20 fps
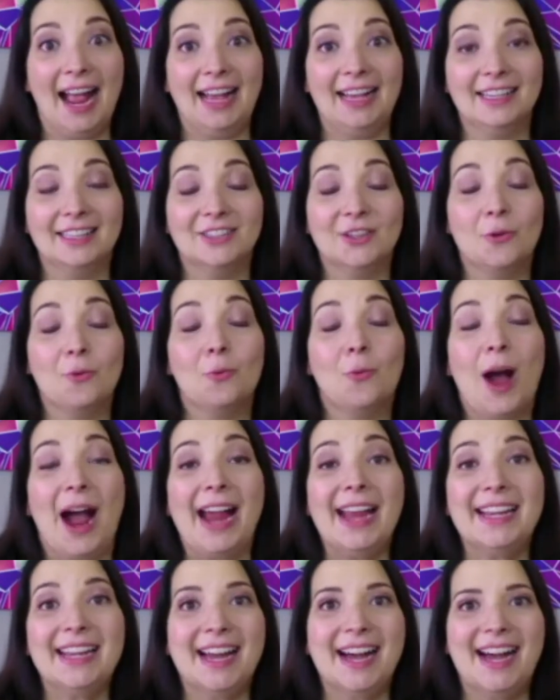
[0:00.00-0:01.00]
So
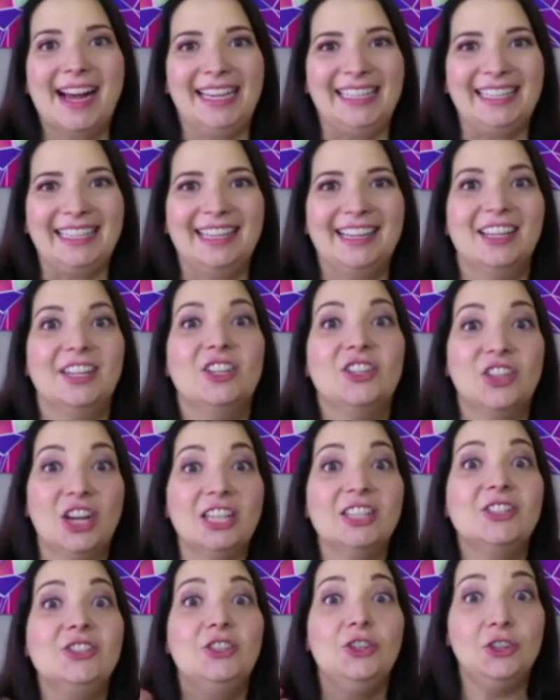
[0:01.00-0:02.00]
why not
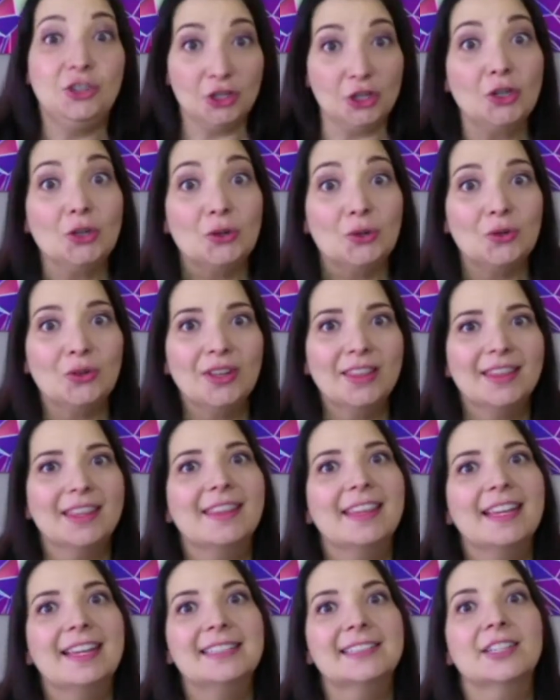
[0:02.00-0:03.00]
just do the
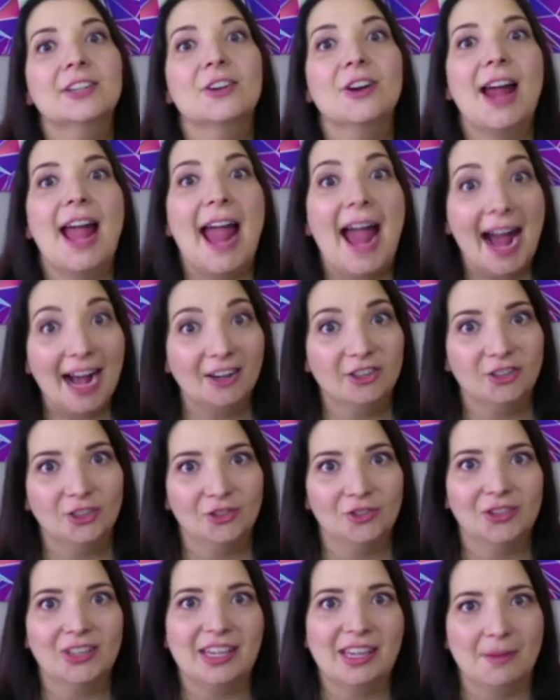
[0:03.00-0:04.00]
things that are
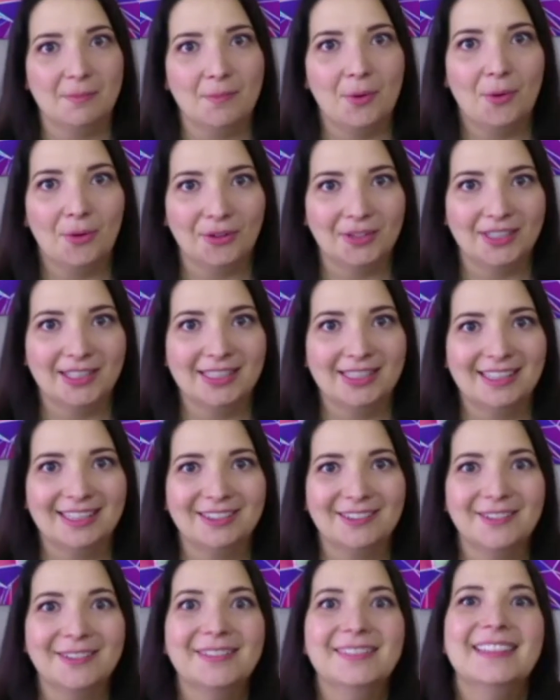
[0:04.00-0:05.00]
actually important to
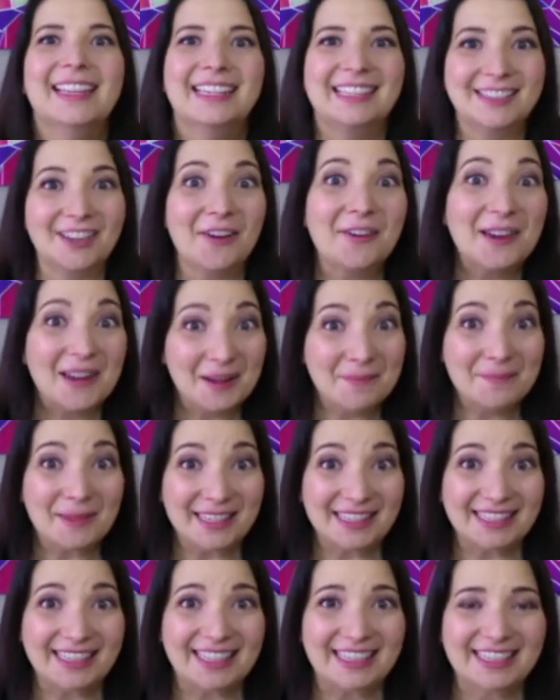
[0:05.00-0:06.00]
you, like starting a
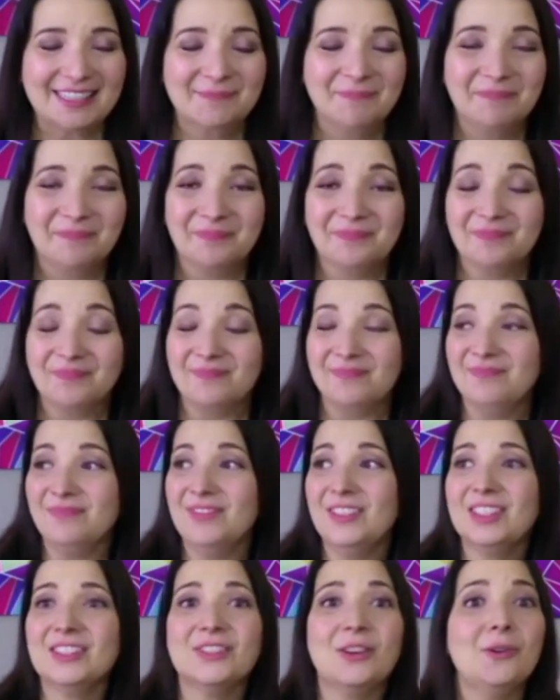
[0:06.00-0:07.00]
business,
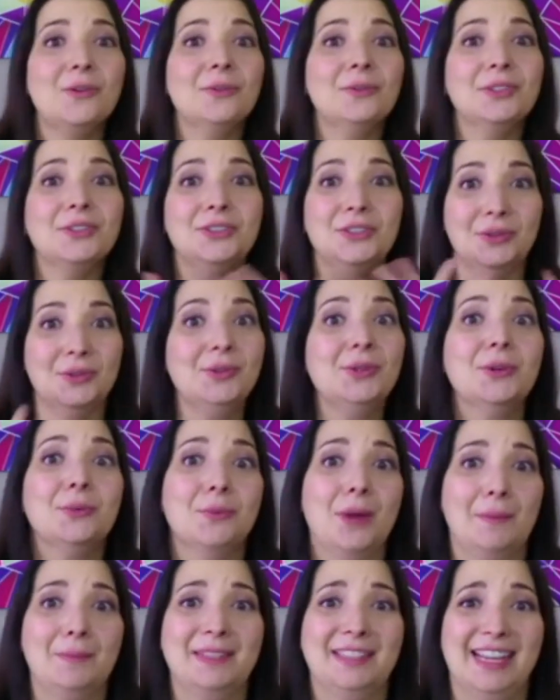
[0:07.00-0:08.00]
so do your
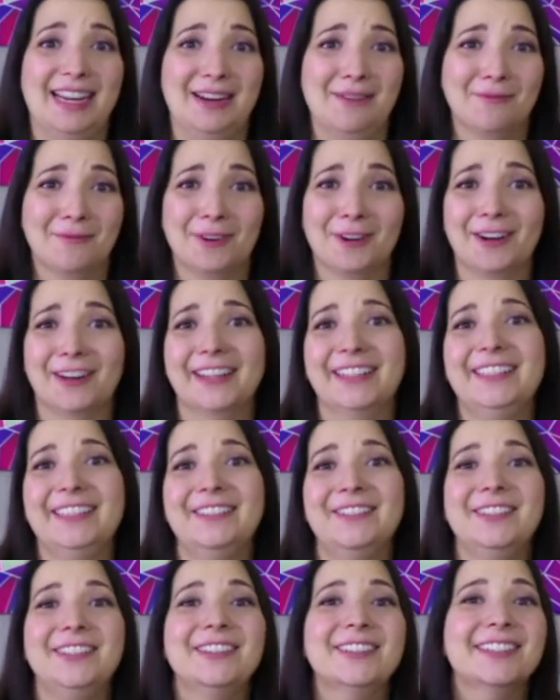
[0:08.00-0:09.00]
website work,
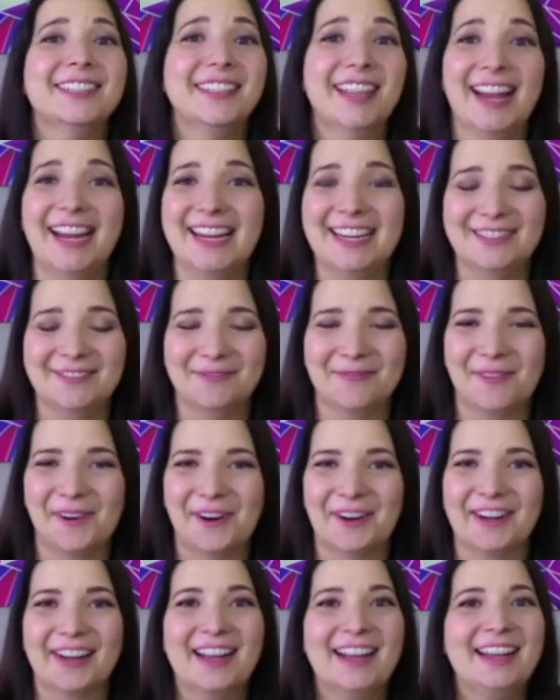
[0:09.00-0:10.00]
do your client
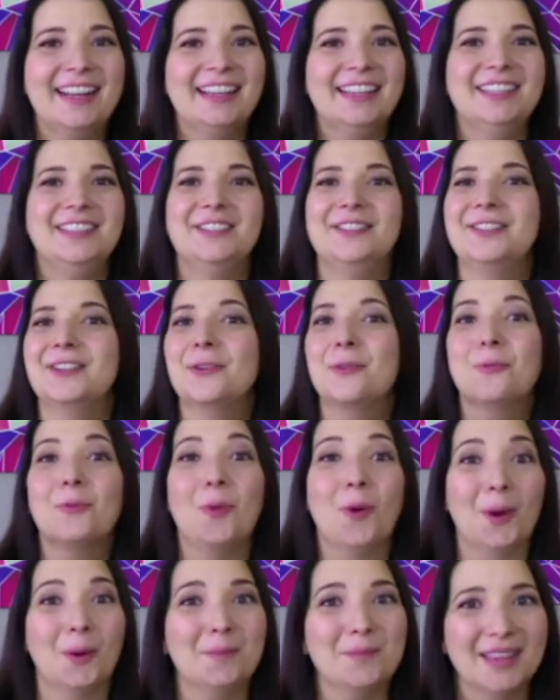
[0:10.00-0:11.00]
work, do your
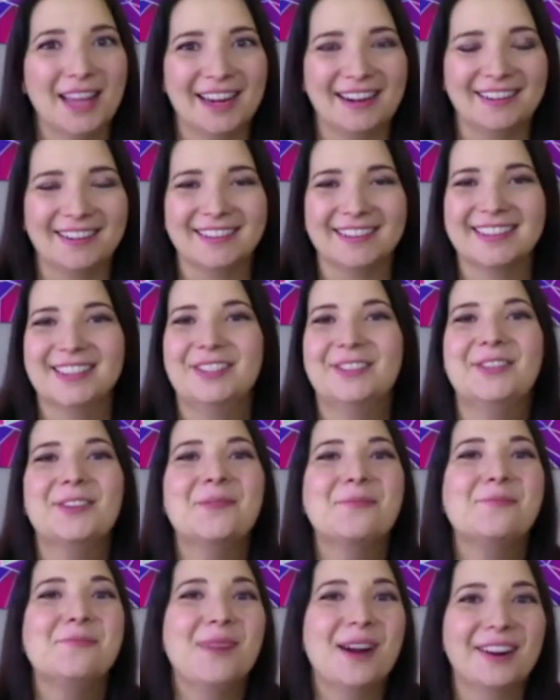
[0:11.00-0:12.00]
warm letters, do
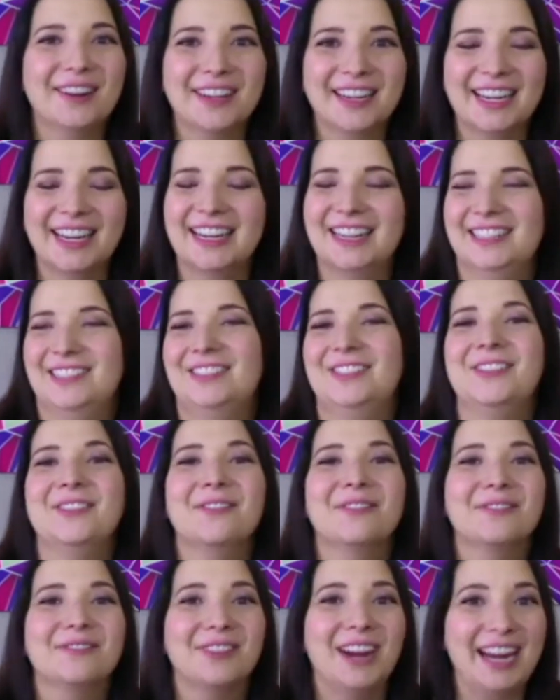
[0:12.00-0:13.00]
your marketing, do
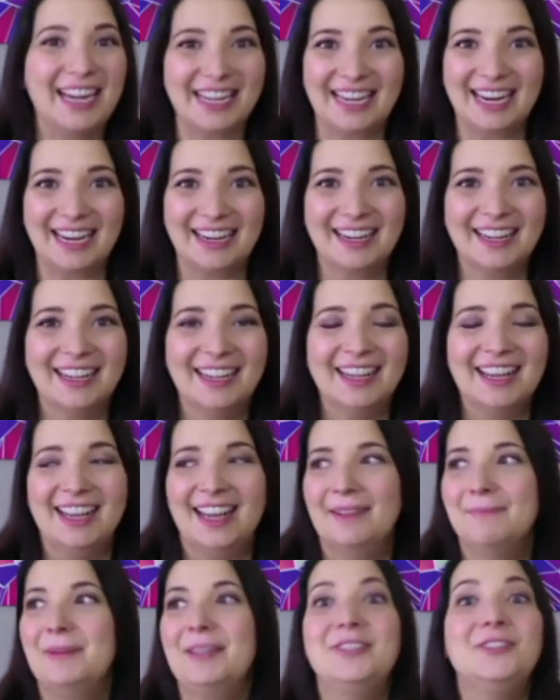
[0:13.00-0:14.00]
your writing,
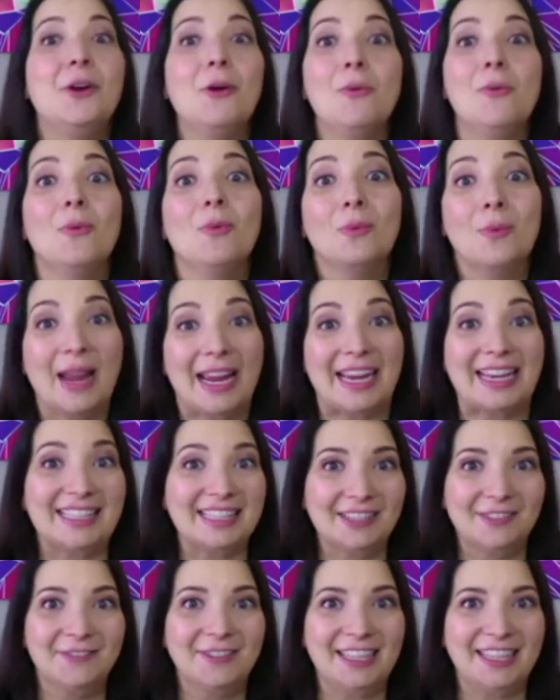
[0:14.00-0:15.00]
but don't wait
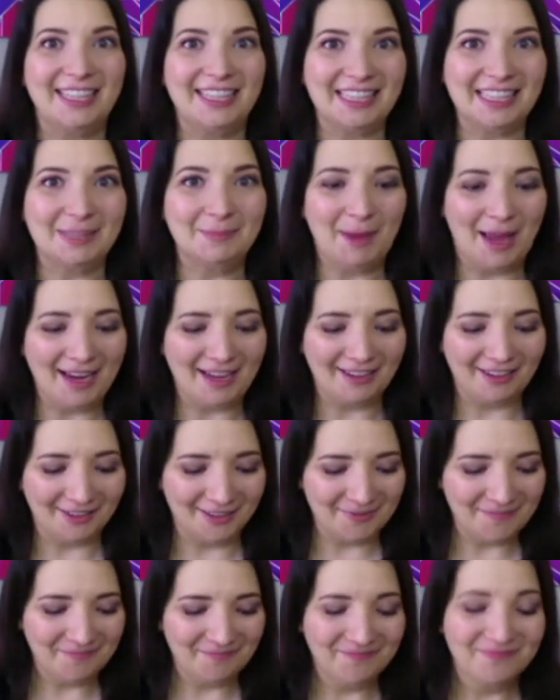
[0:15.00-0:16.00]
to feel
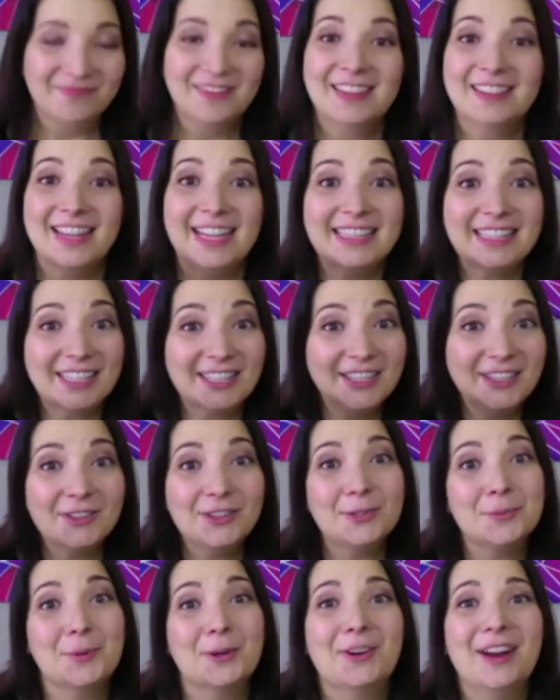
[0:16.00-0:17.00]
inspired. So that's a
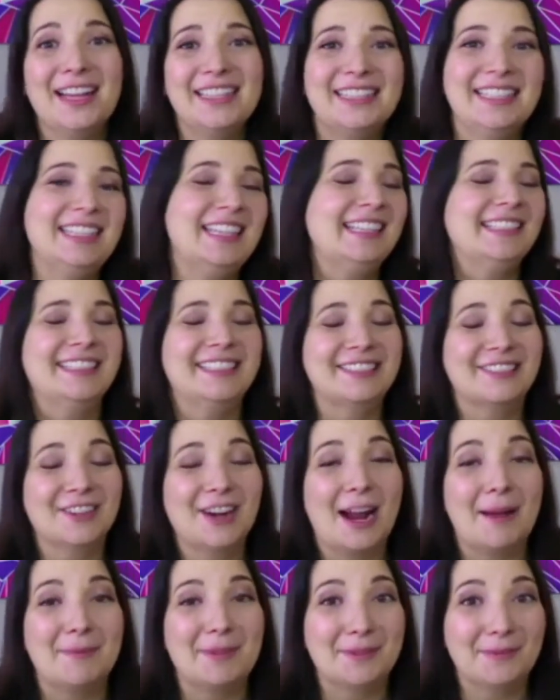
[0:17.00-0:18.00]
huge procrastination
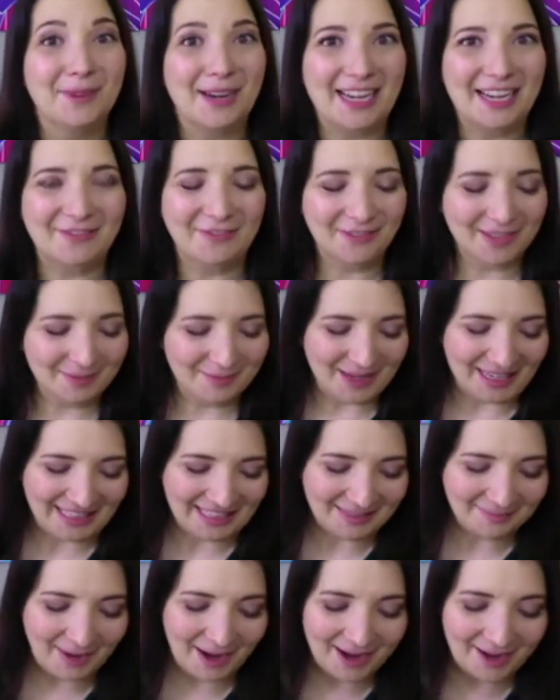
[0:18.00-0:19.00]
trap is waiting to be
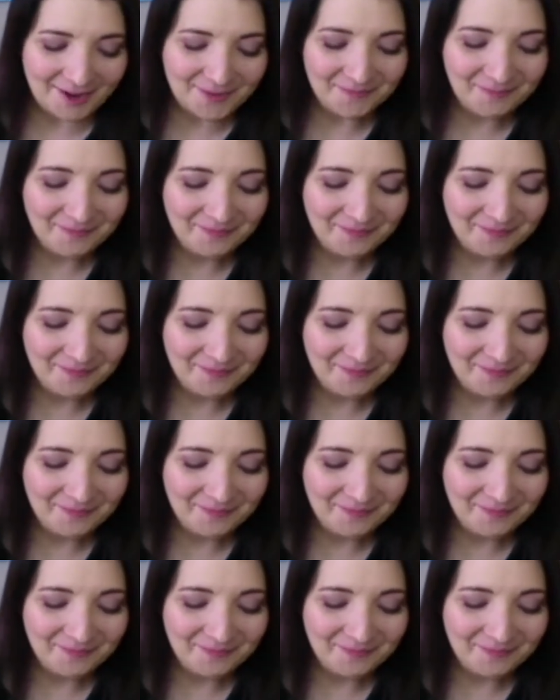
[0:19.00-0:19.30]
inspired.